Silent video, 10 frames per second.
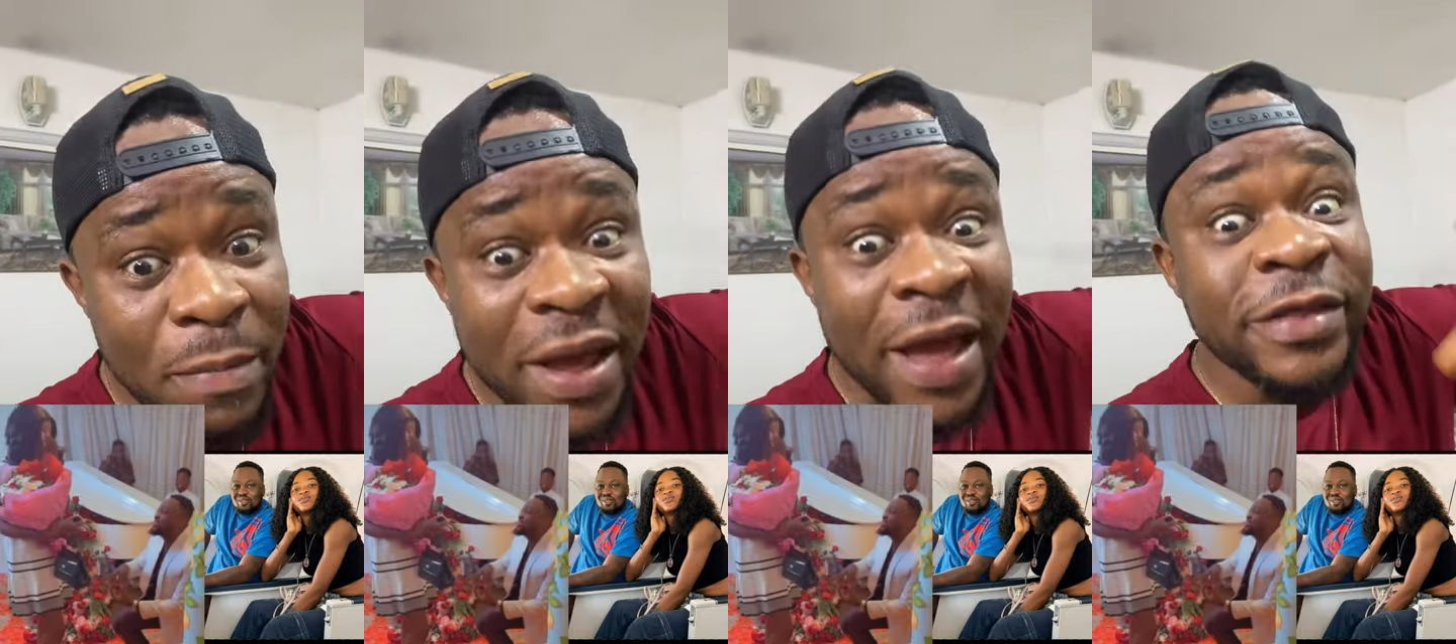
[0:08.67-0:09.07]

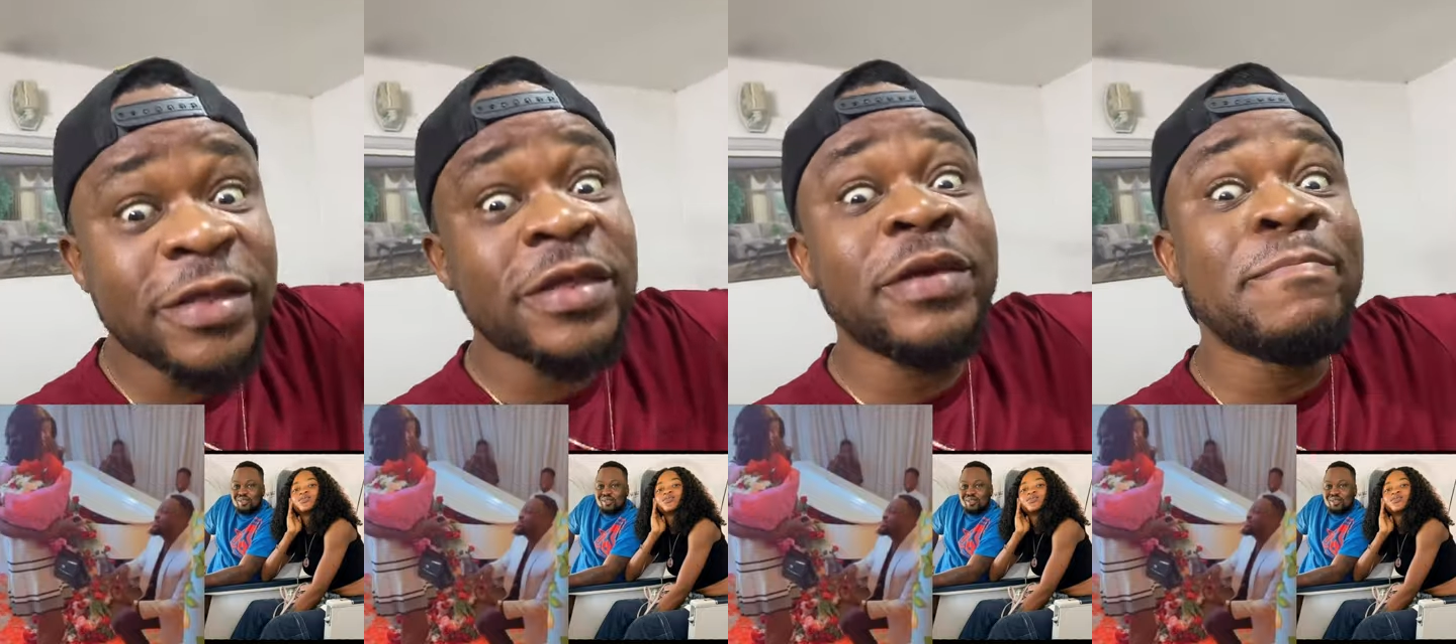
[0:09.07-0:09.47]
make I
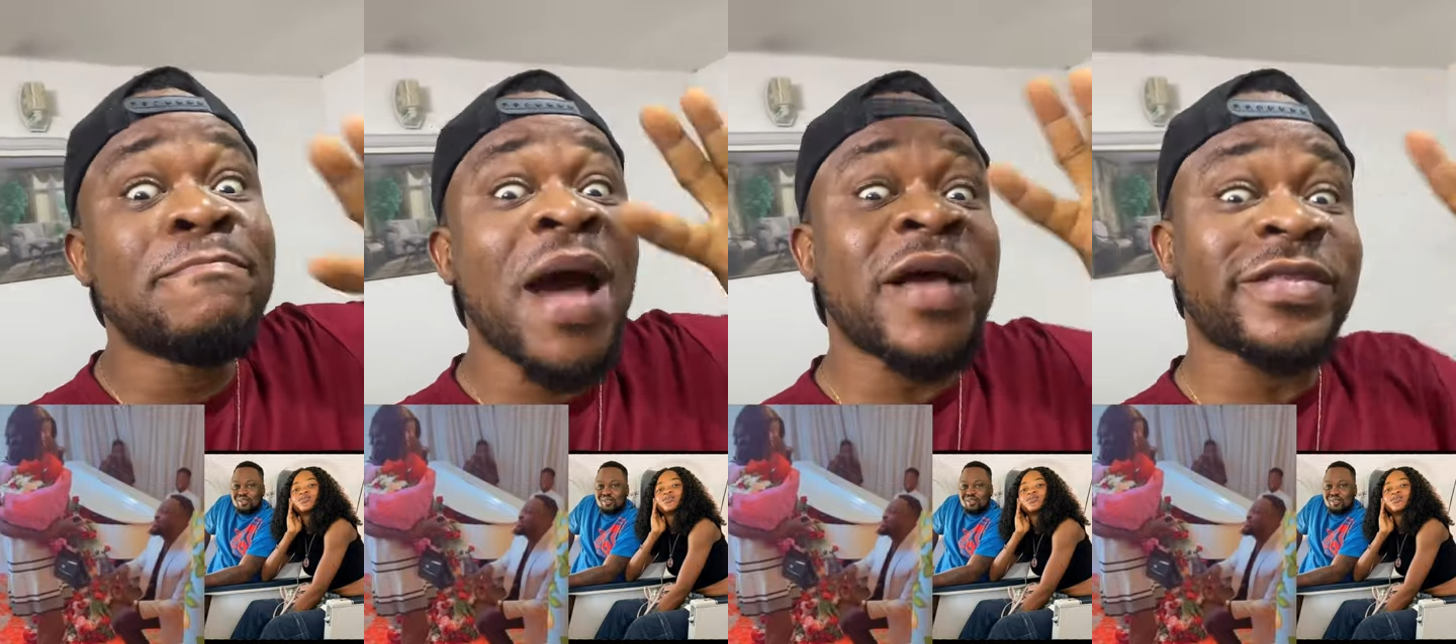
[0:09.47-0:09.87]
see
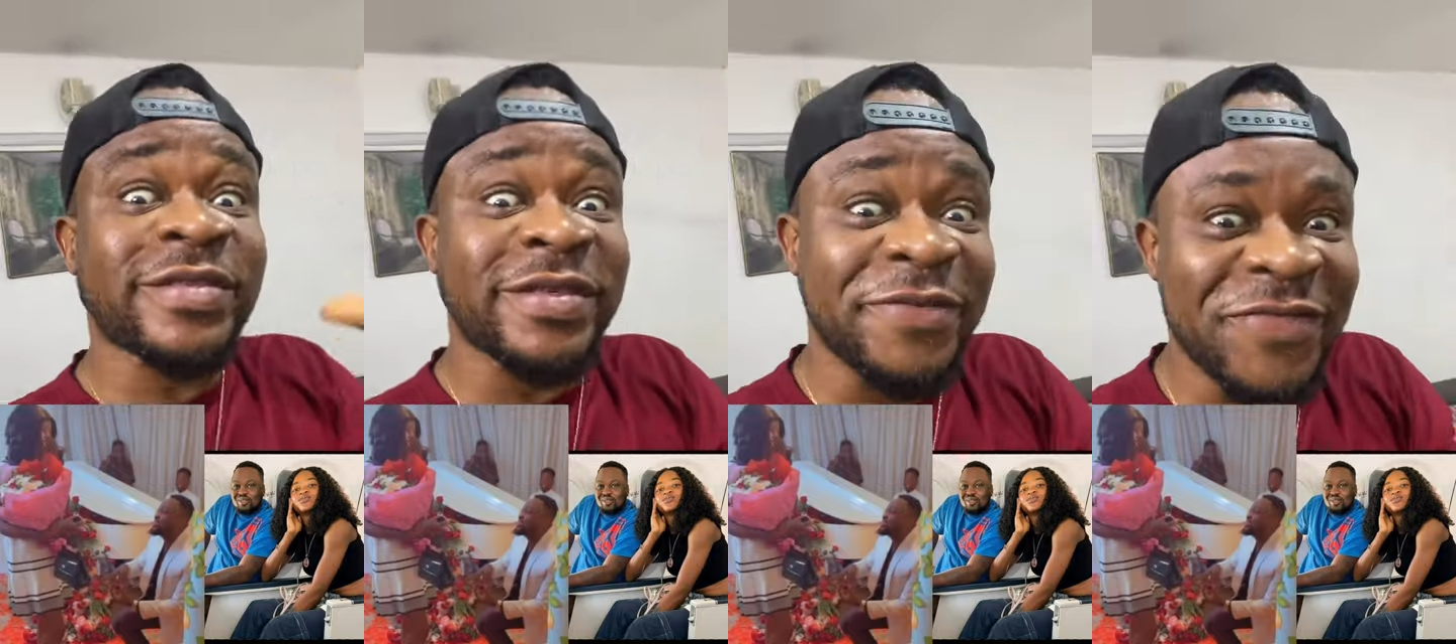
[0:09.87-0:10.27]

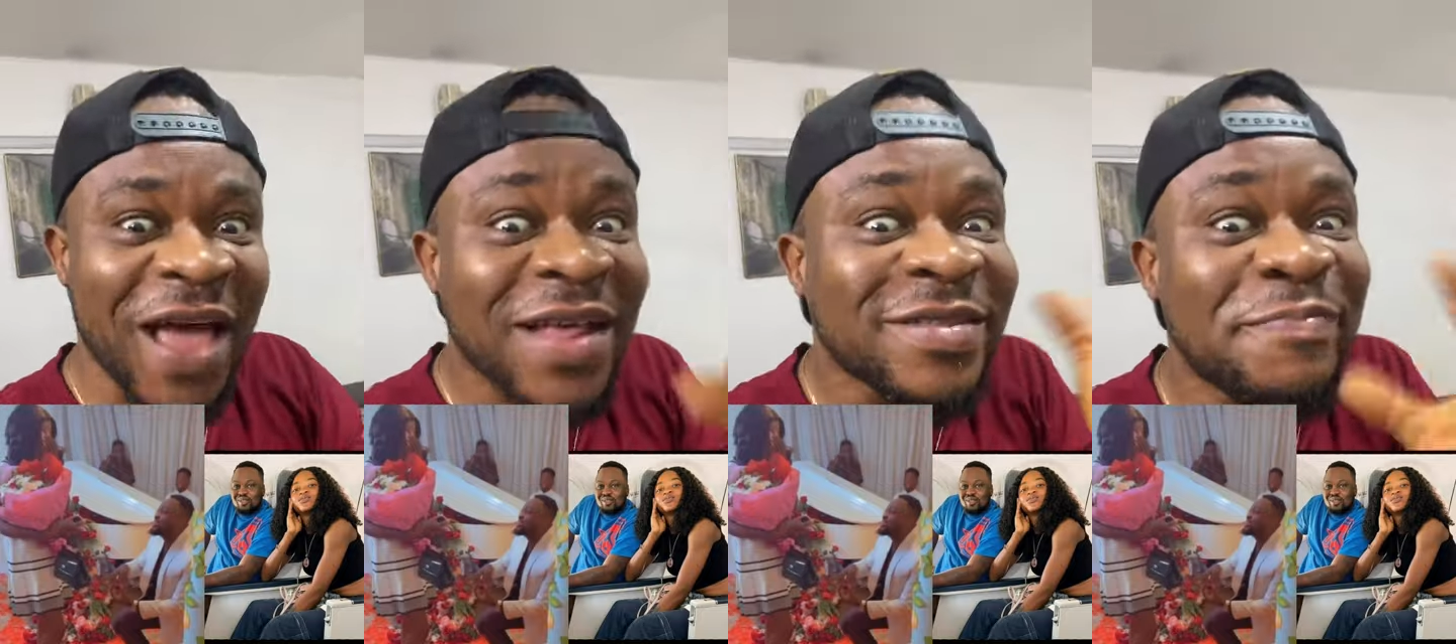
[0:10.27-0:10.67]
massive,
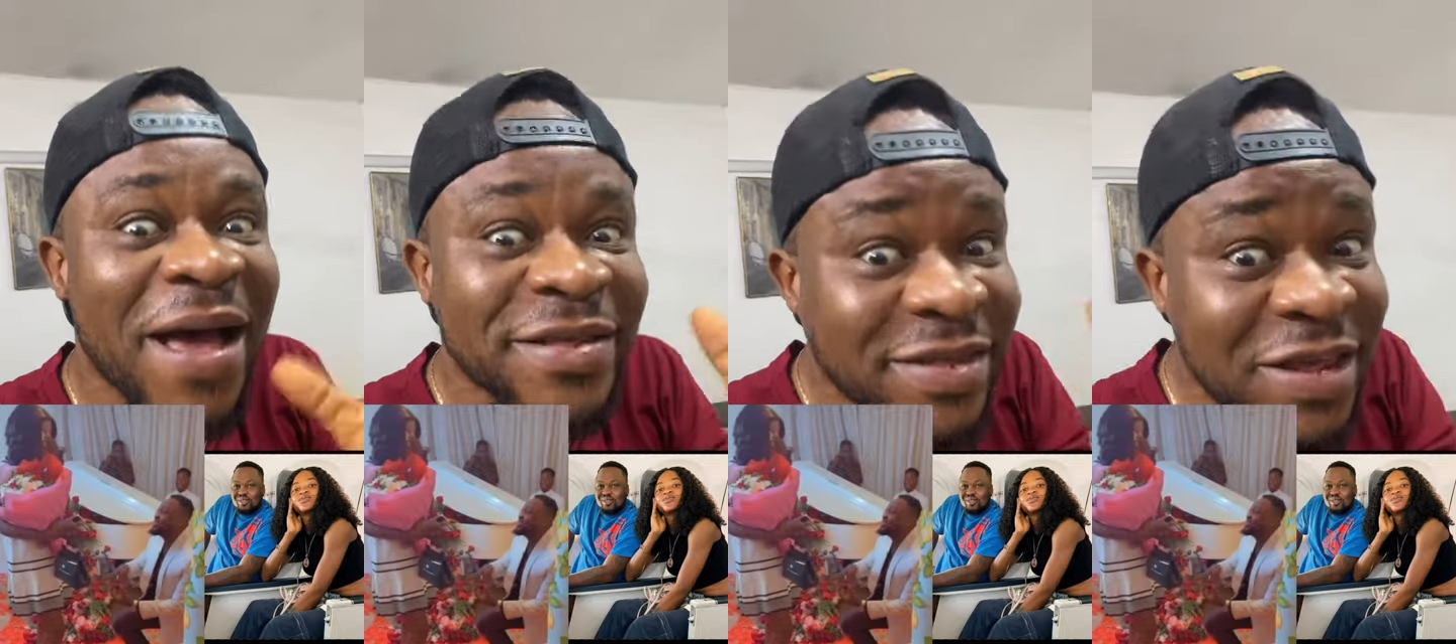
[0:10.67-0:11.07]
that's
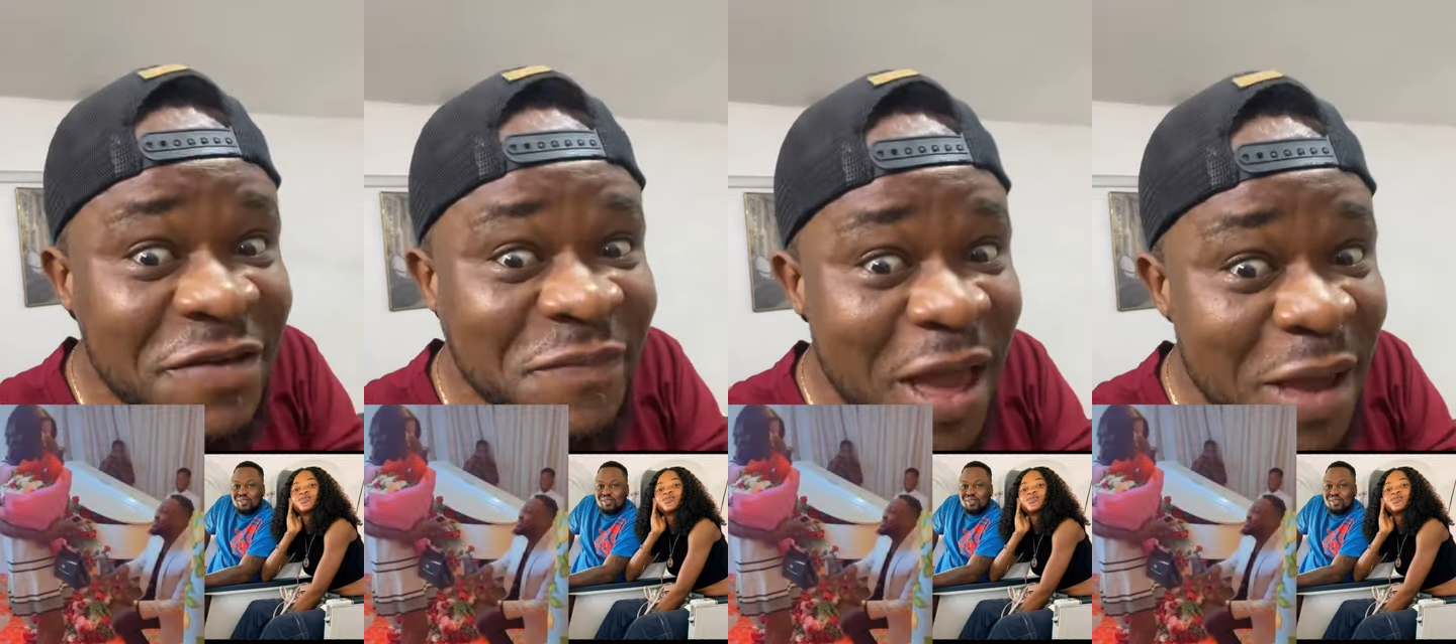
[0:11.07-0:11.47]

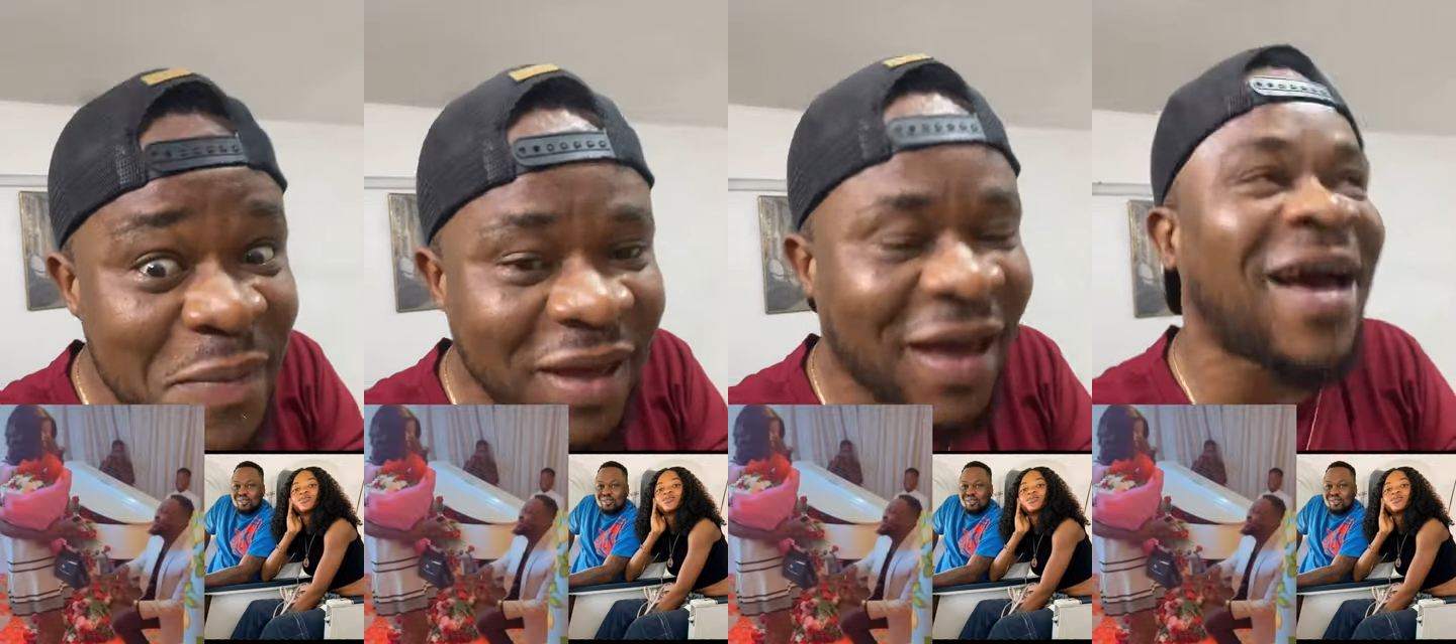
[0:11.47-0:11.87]
massive,
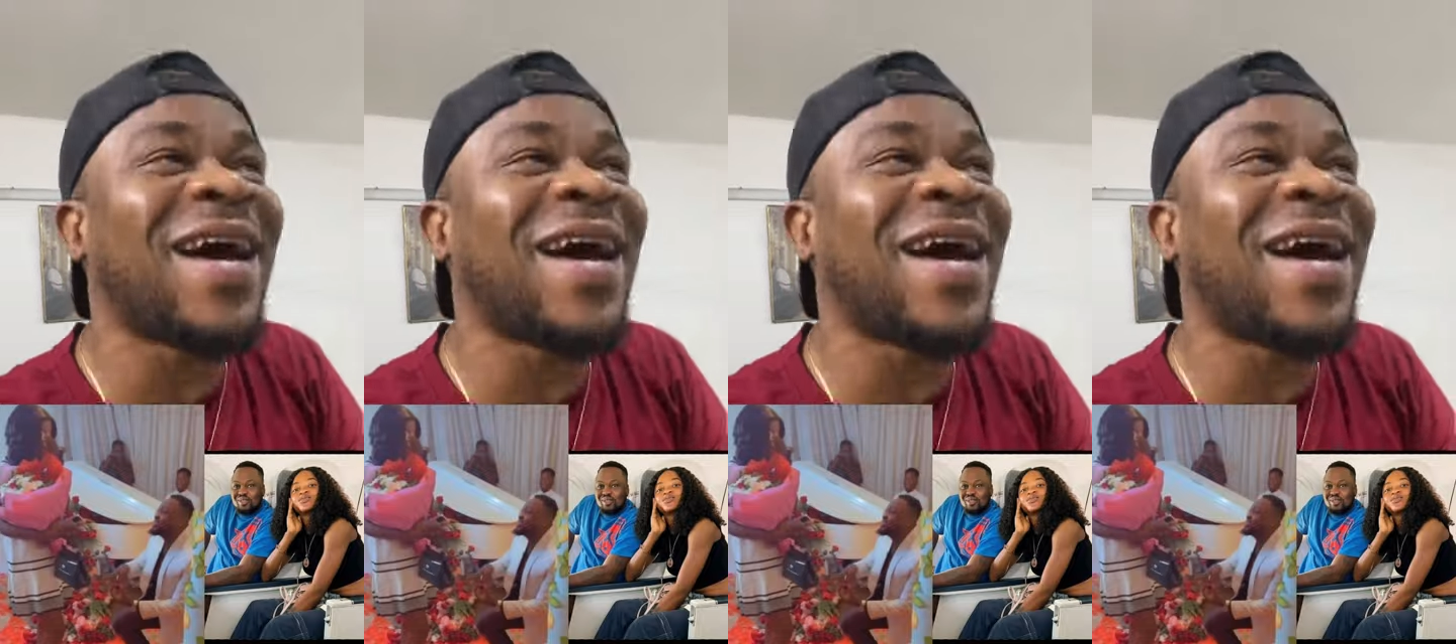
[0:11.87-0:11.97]
baby.